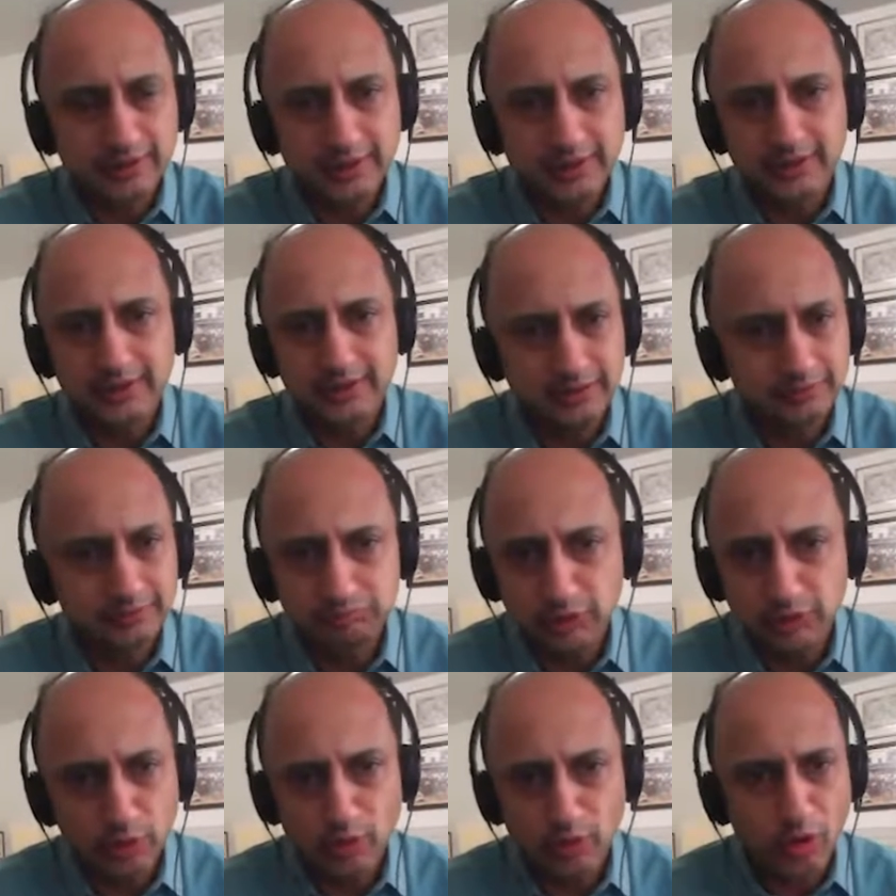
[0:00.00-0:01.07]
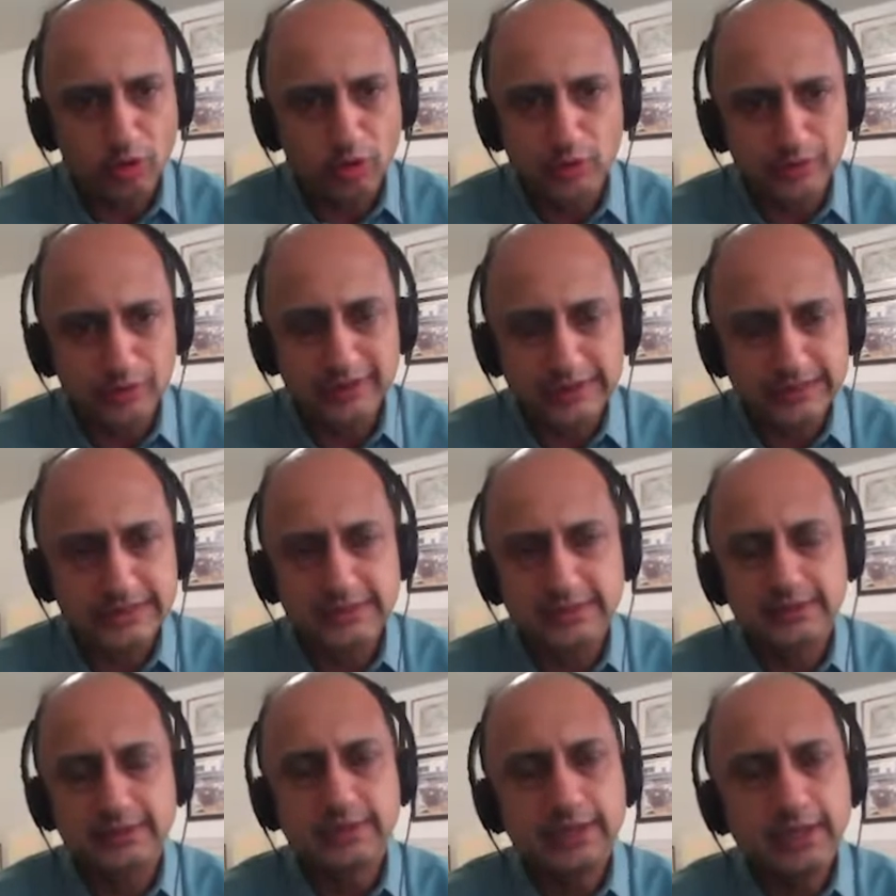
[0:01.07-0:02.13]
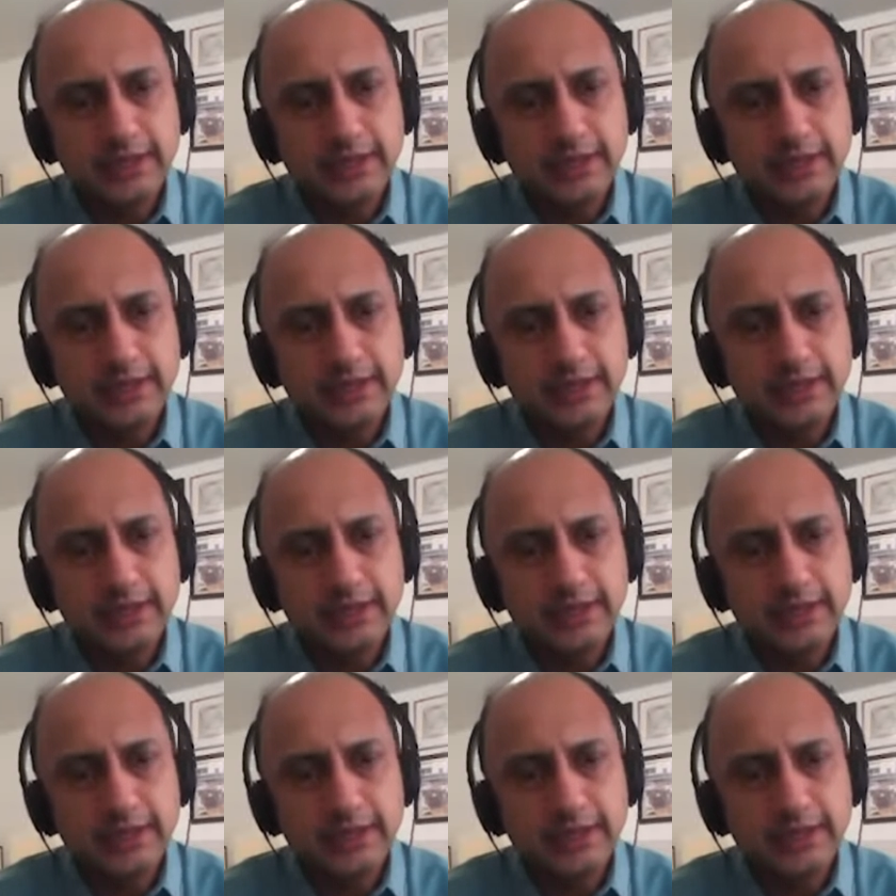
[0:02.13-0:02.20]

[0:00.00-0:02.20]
uh, you know, all over India.